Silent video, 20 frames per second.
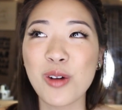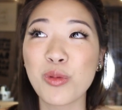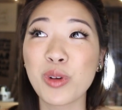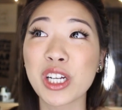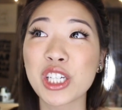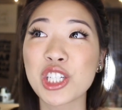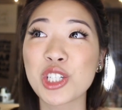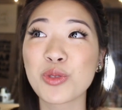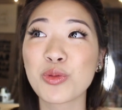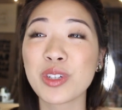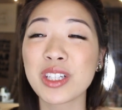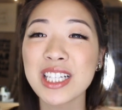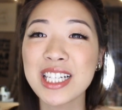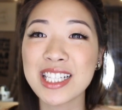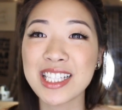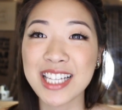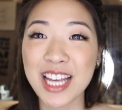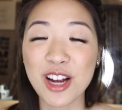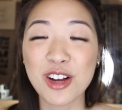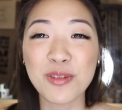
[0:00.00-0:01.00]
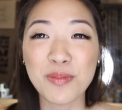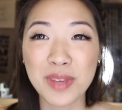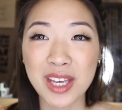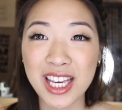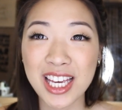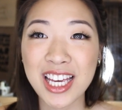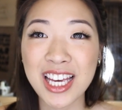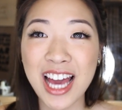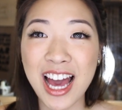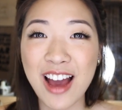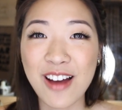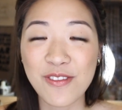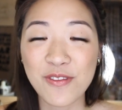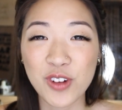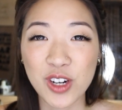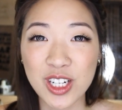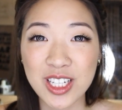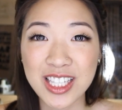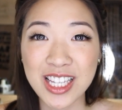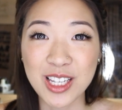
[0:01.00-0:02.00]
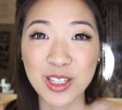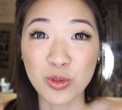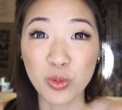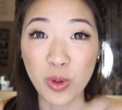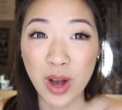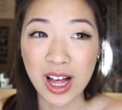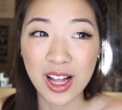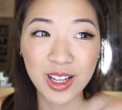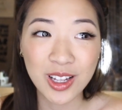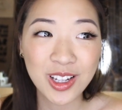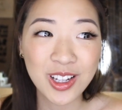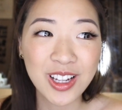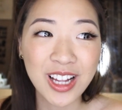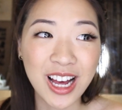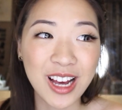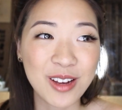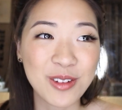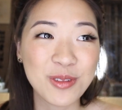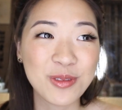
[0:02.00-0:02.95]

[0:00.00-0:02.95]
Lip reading: which really scared me at first as well.